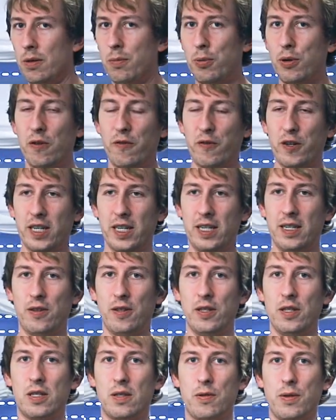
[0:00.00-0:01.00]
the profile
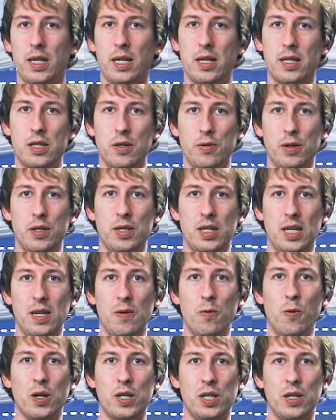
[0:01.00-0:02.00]
on the screen so you see
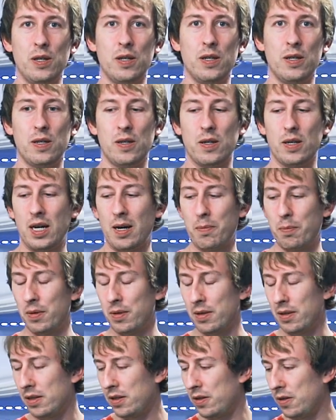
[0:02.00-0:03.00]
what you're
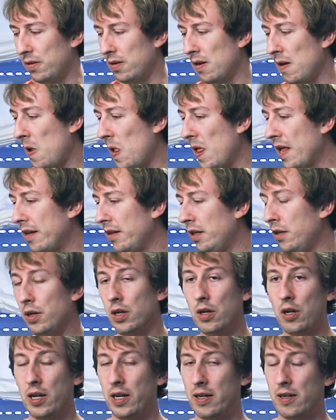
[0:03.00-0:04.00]
up to. You
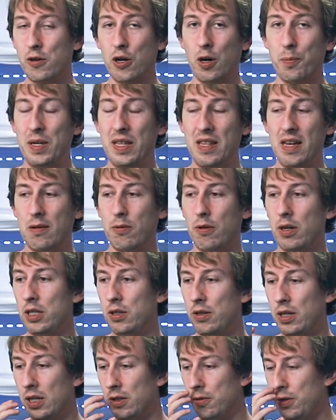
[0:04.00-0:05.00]
can copy that one,
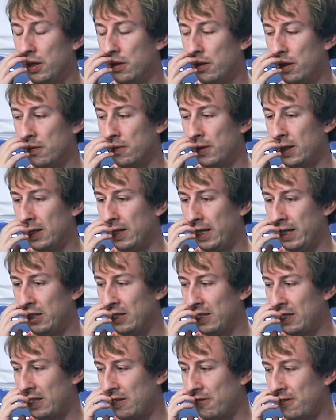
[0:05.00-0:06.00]
you can do your own one. I
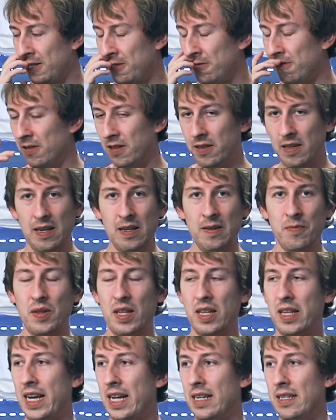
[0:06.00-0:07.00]
just try to
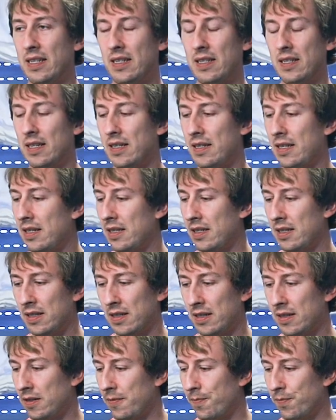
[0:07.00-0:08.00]
edit
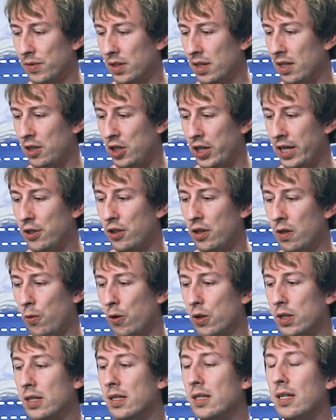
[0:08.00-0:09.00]
it, change the
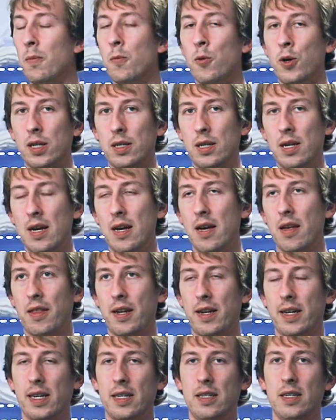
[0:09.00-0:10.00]
water somewhat,
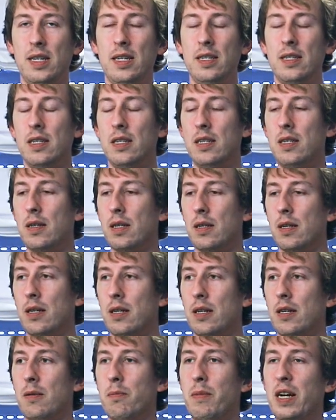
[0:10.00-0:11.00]
then I get a decent
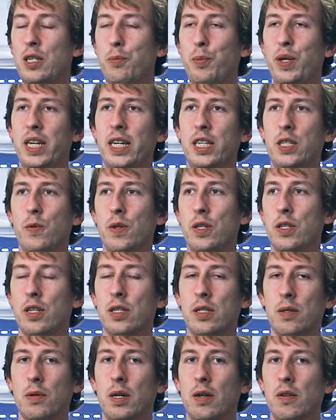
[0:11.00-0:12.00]
mash pH, which
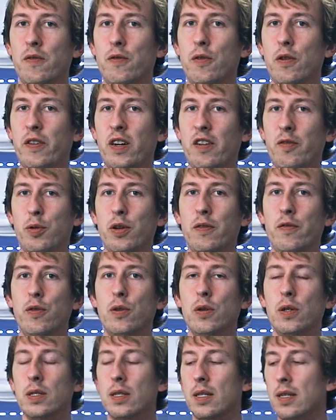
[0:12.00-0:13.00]
is around
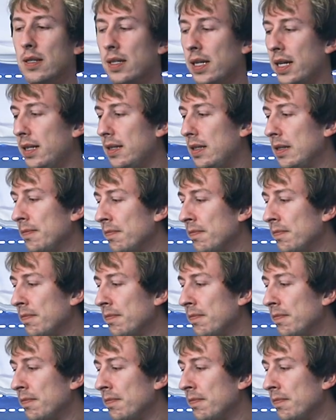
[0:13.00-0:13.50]
5.4 in this case.